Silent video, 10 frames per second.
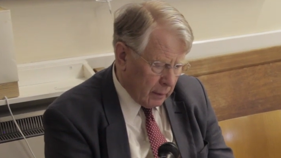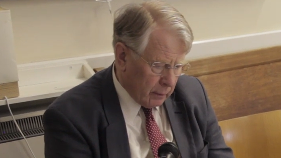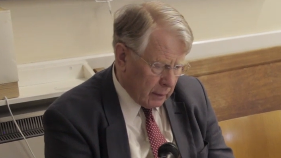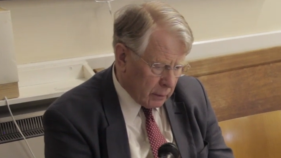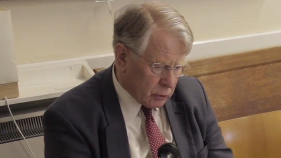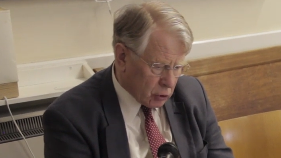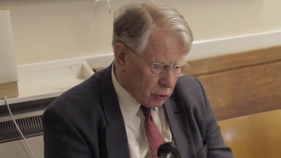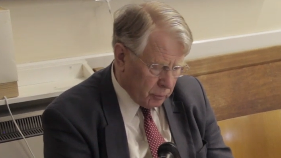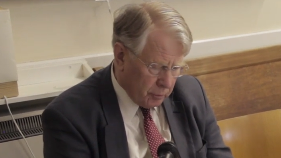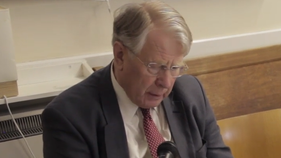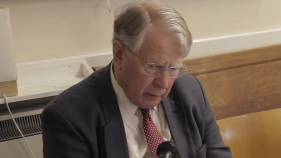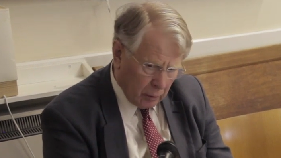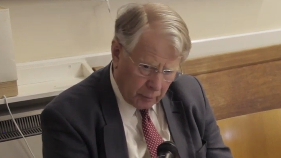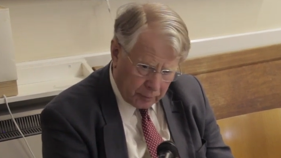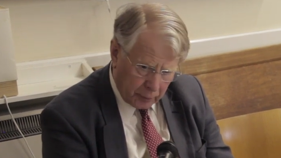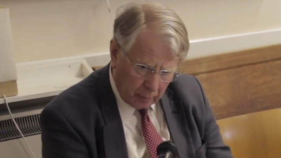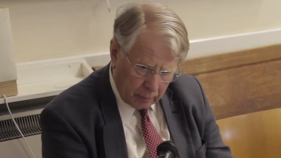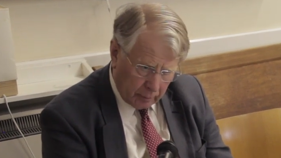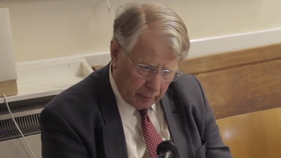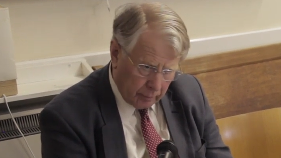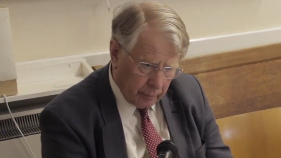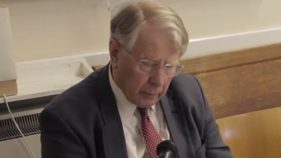there should be no problem